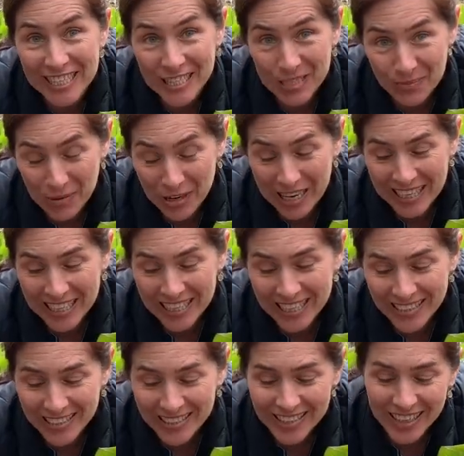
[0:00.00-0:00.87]

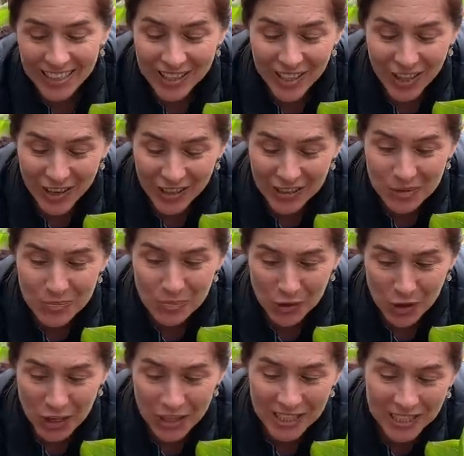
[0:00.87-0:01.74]
spring along the
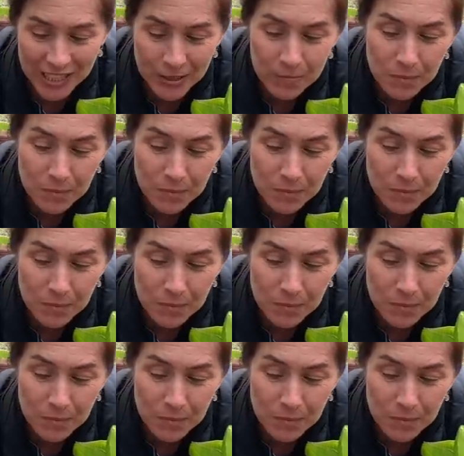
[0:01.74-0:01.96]
brook.